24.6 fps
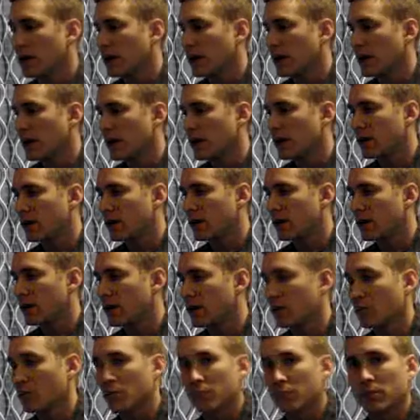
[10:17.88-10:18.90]
and
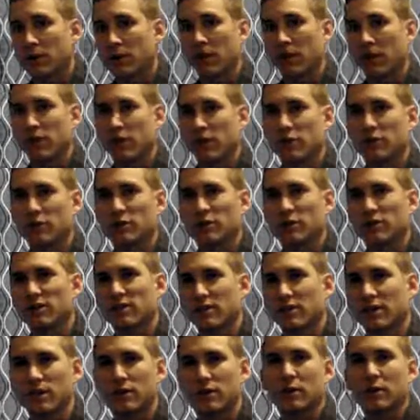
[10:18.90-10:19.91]
it's more appealing because you can
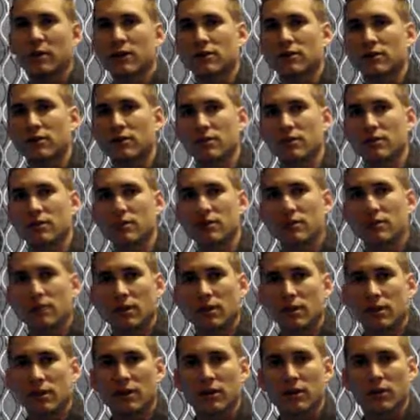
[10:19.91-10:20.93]
see the pictures in
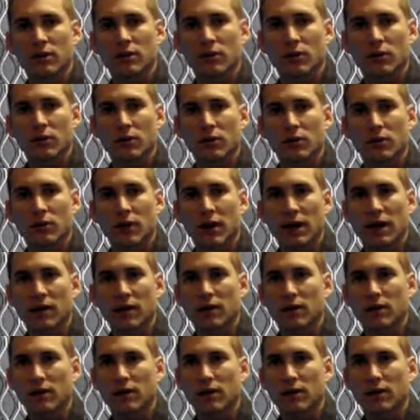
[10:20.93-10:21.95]
a digital format
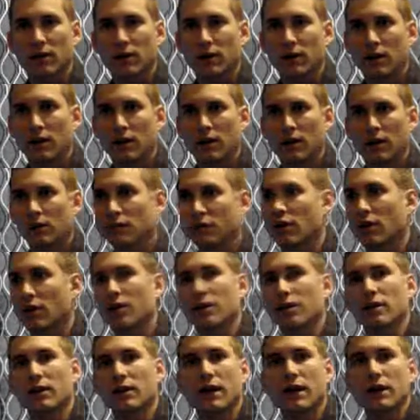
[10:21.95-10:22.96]
of the
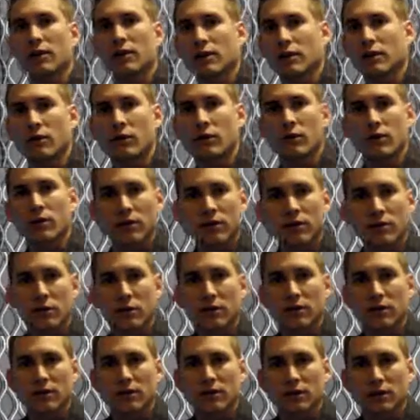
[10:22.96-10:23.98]
chocolate cake you're going to order
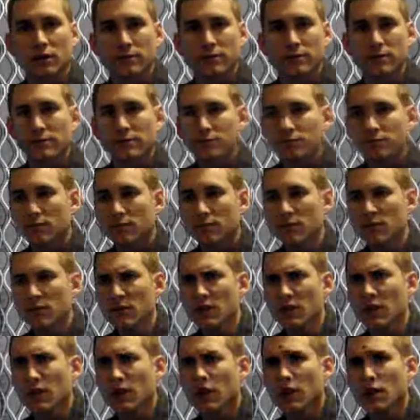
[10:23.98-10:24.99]
for dessert.
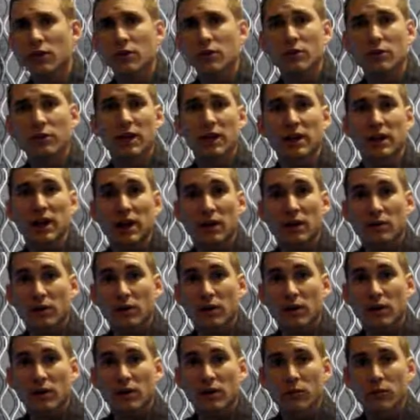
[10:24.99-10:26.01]
You can also play
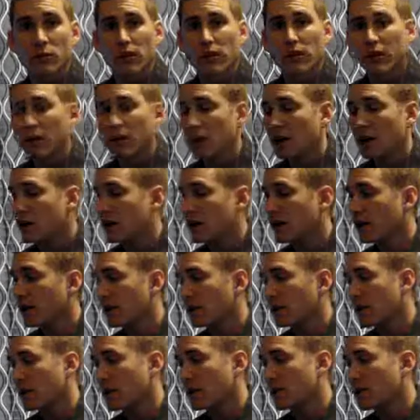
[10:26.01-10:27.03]
games while you wait and
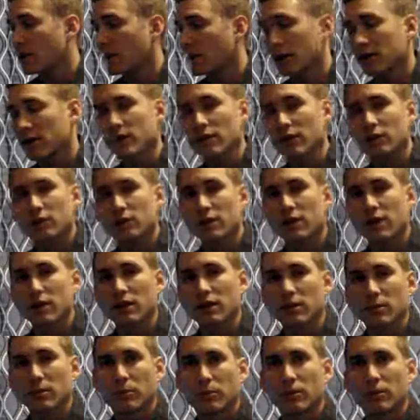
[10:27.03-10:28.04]
other aspects. So they're
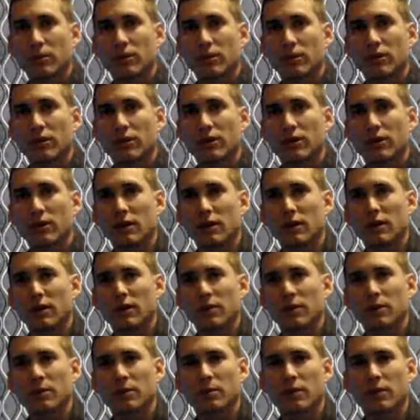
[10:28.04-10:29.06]
trying to put a
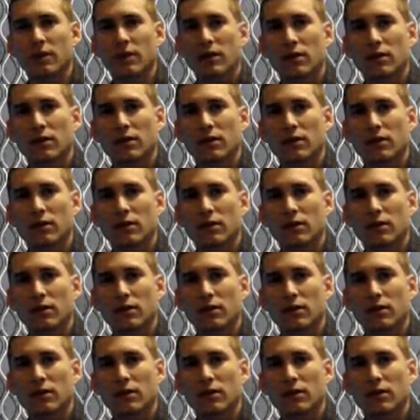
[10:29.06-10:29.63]
different spin on